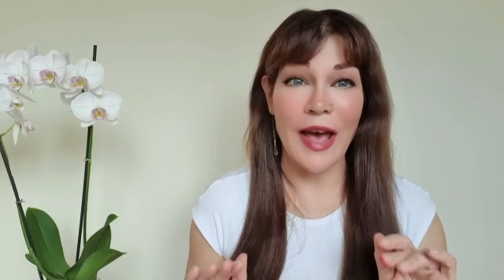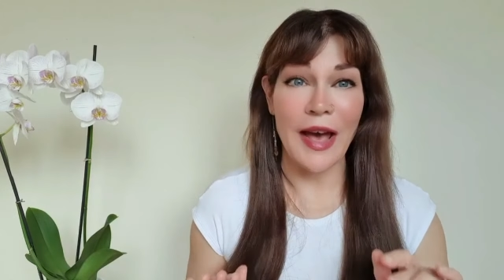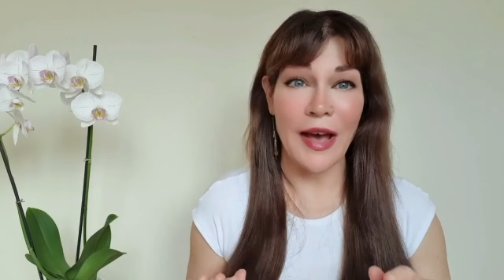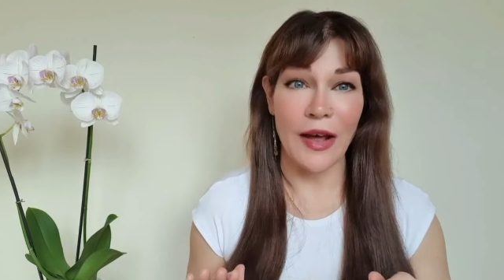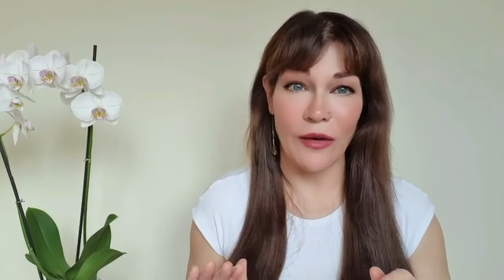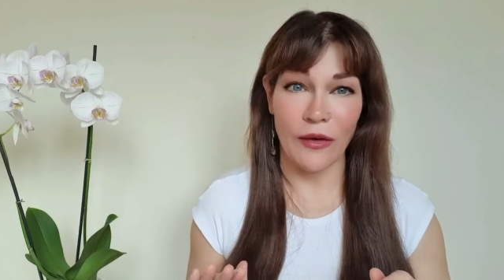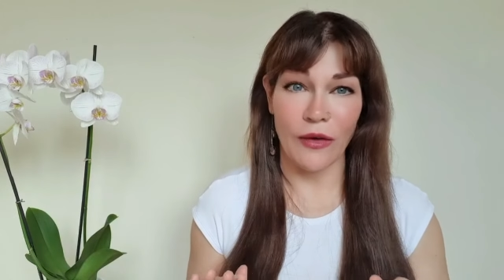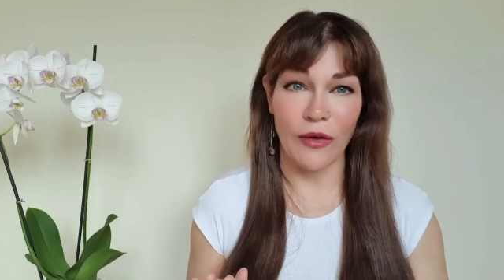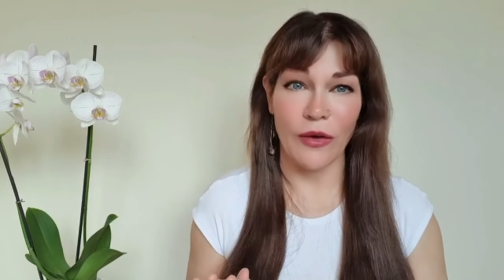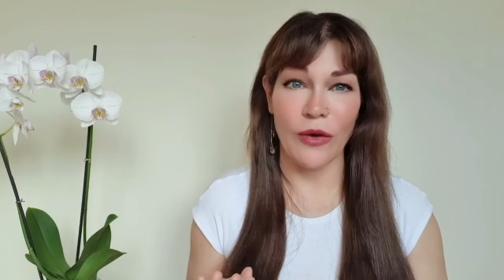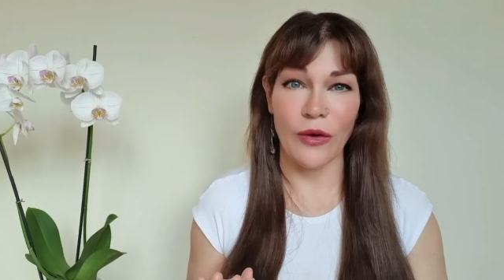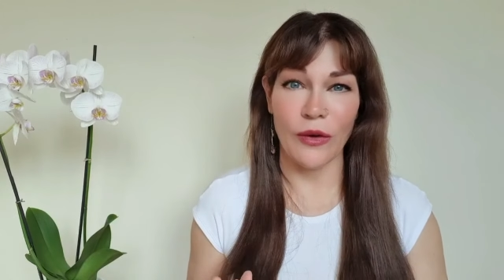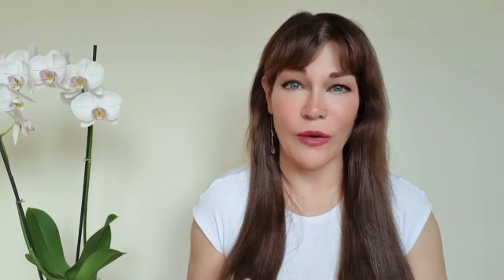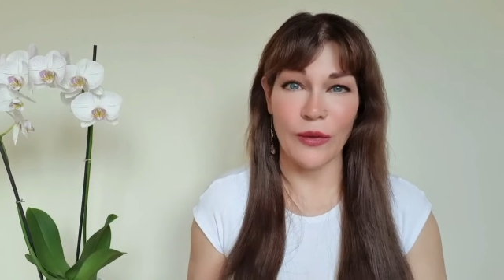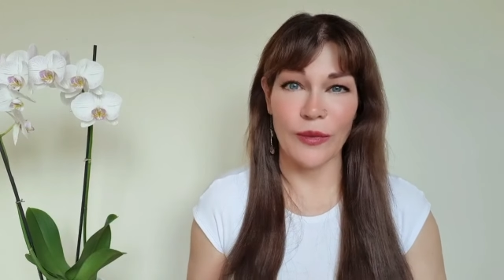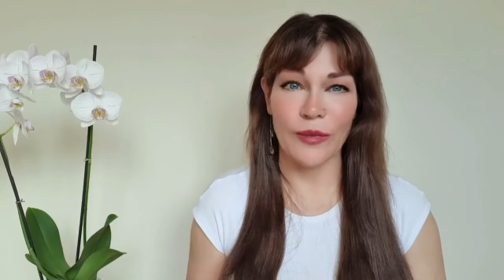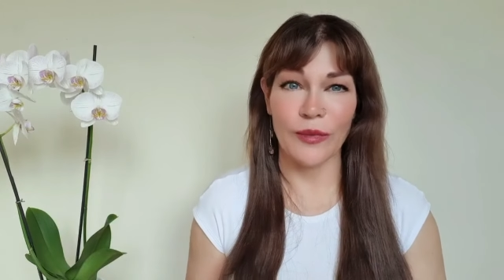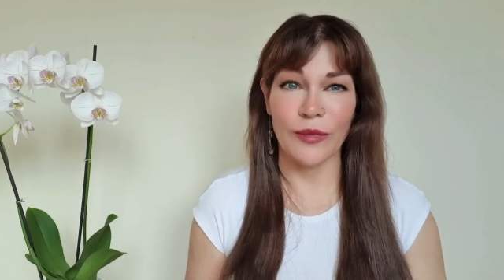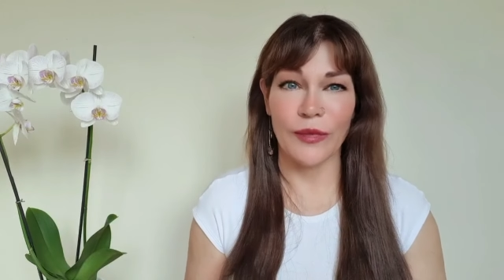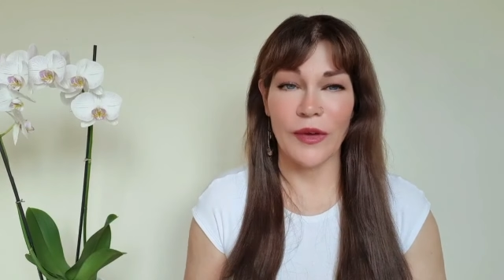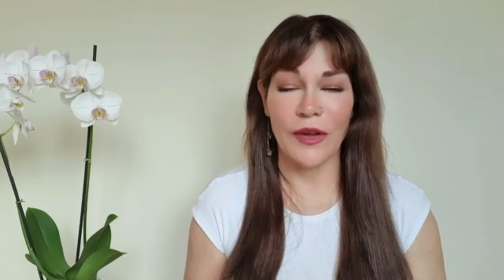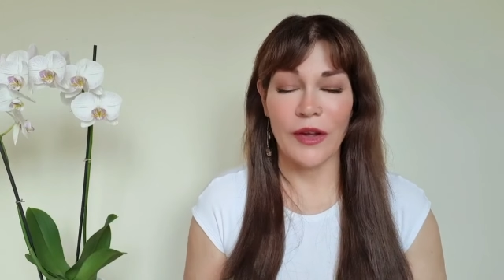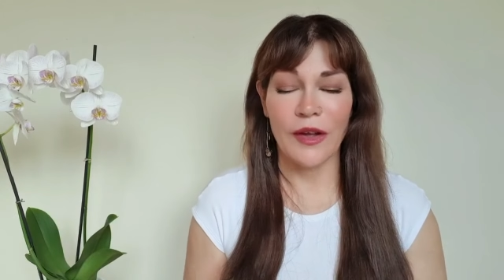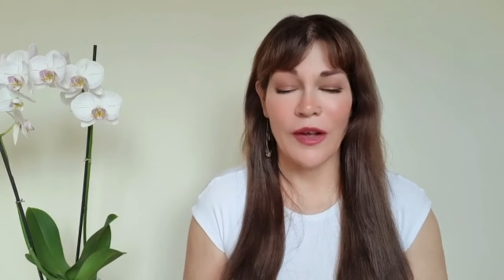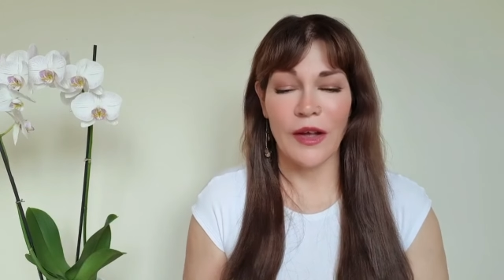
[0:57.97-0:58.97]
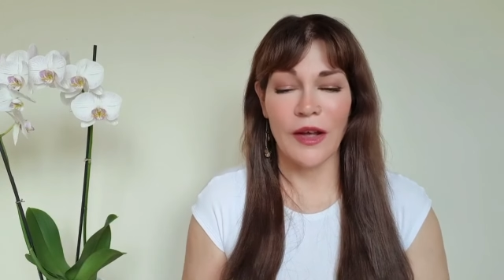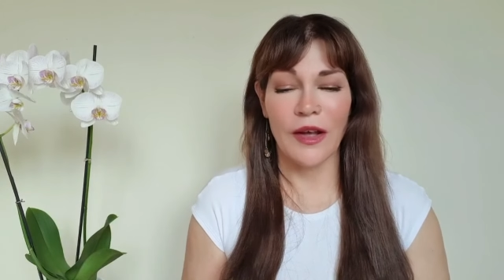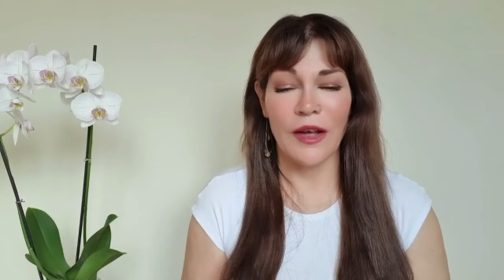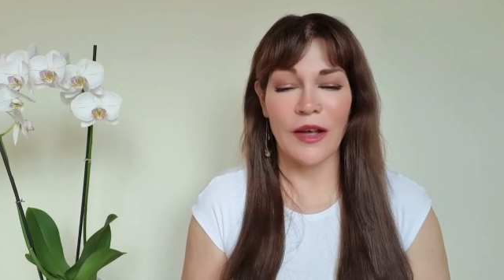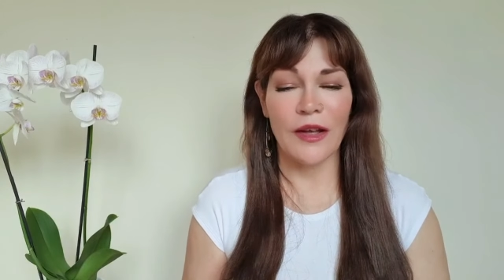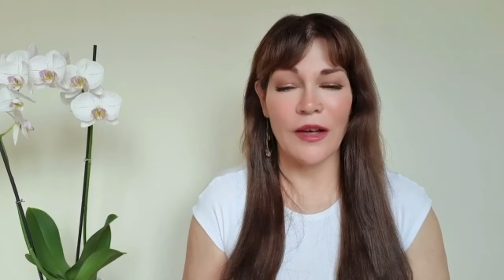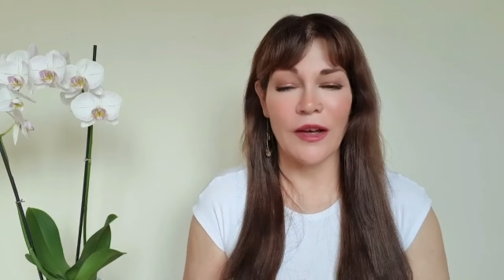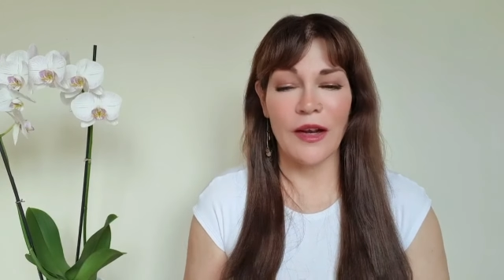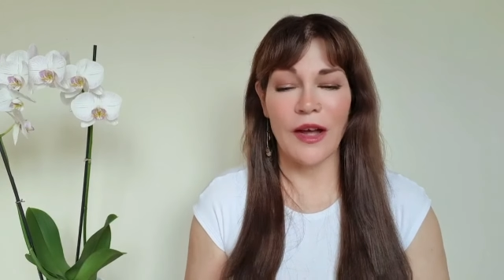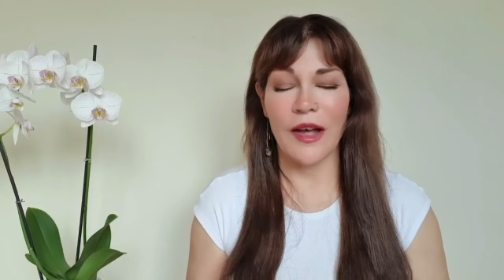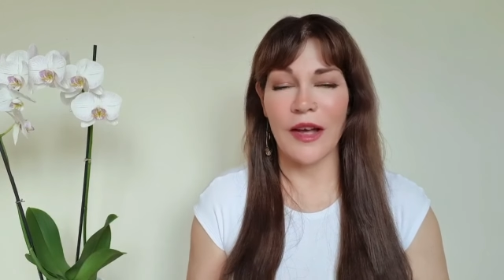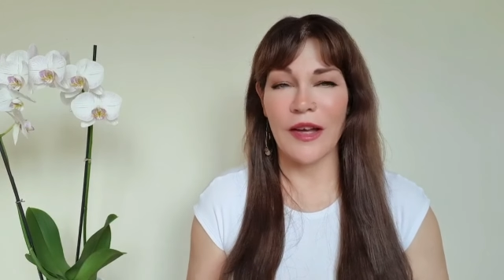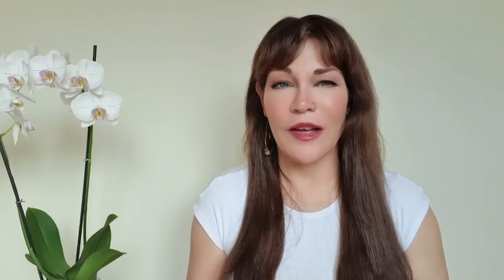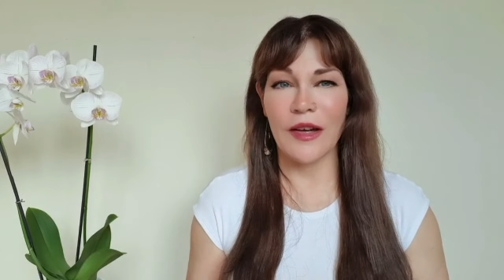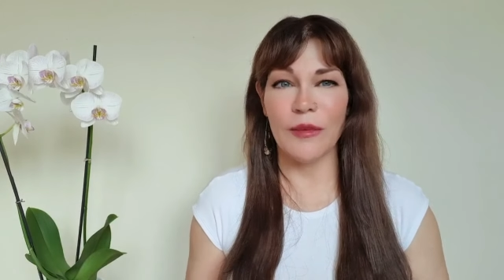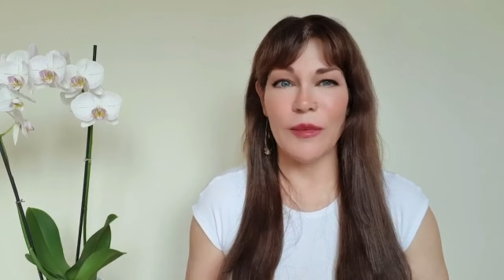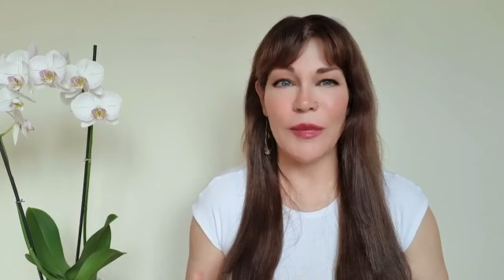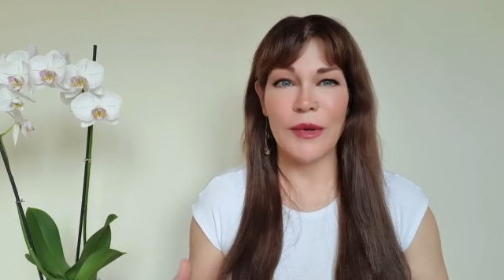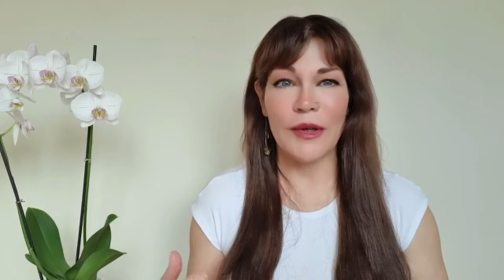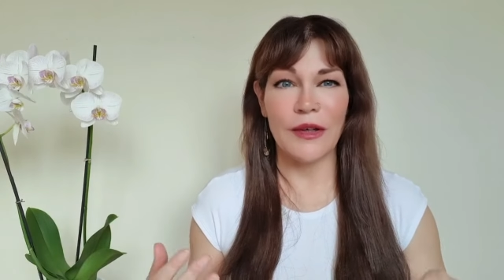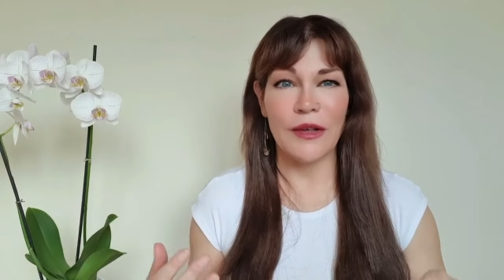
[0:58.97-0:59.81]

at all and I had